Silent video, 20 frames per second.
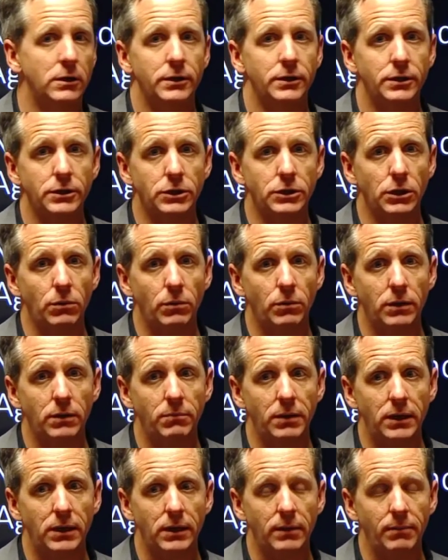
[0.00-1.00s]
you don't want to
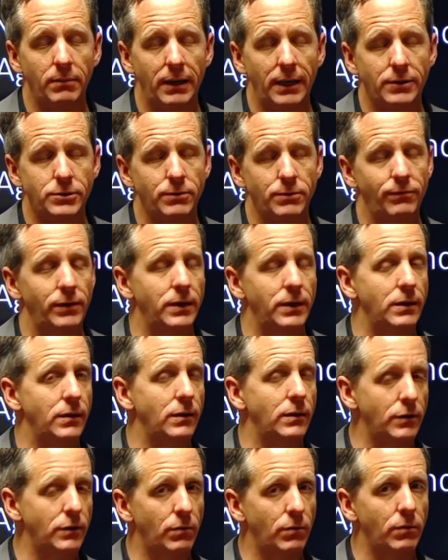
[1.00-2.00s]
become atrophied and
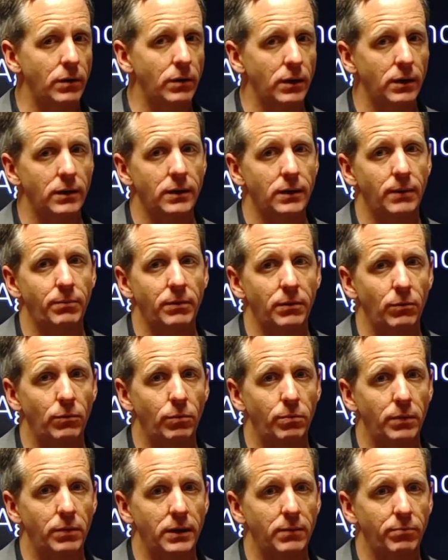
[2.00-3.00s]
you don't want to end up
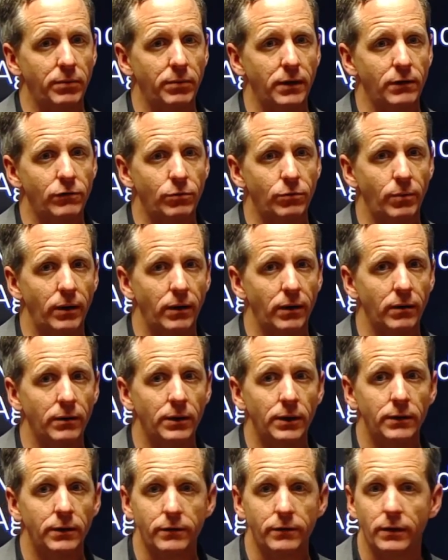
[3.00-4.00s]
in a place where
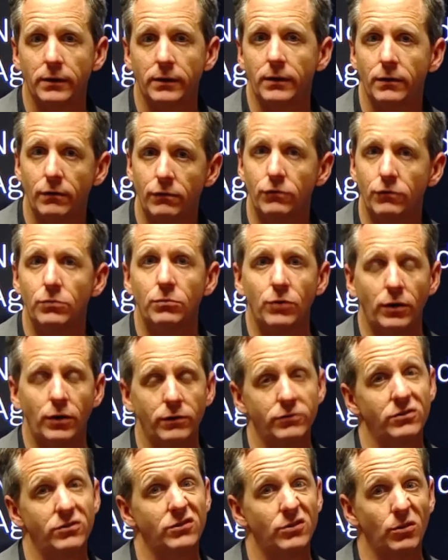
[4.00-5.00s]
suddenly the Zoom
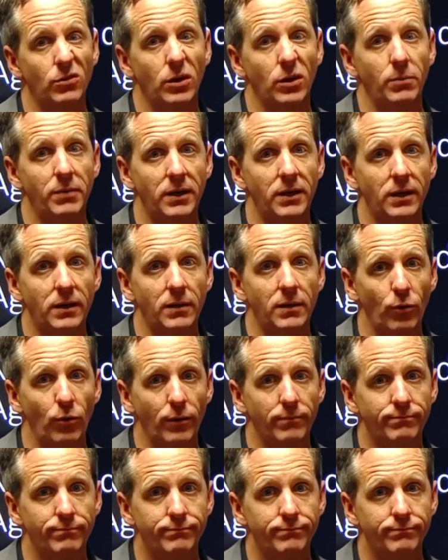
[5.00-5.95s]
calls just don't come in anymore.